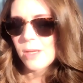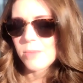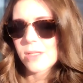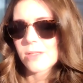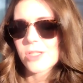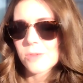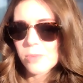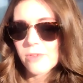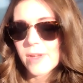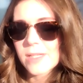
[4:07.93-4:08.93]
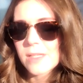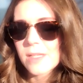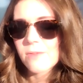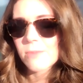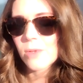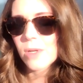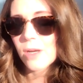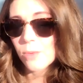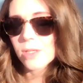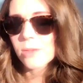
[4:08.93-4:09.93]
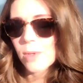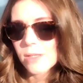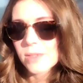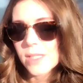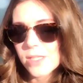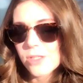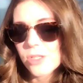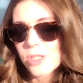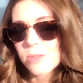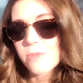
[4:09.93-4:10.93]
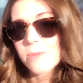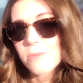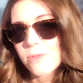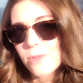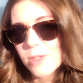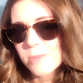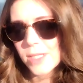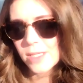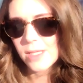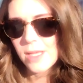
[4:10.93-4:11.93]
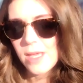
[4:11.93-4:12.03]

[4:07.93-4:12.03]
because it's preventing from a worthwhile relationship from forming.